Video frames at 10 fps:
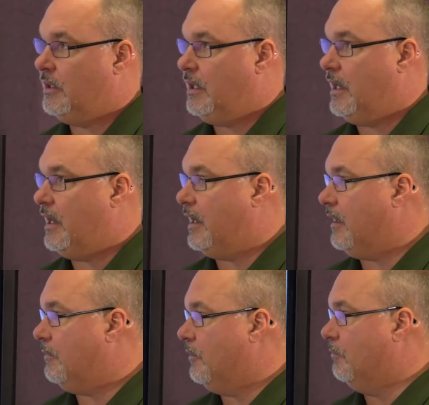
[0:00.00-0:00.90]
Mm-hmm.
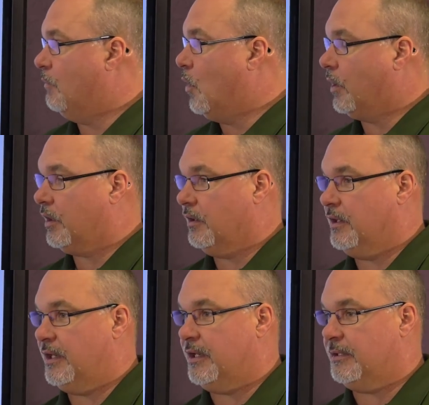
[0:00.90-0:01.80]
Uh, more
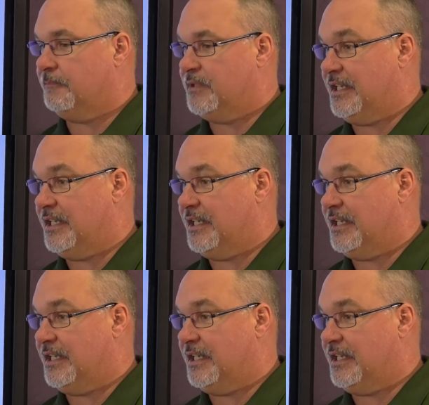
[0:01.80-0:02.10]
uh,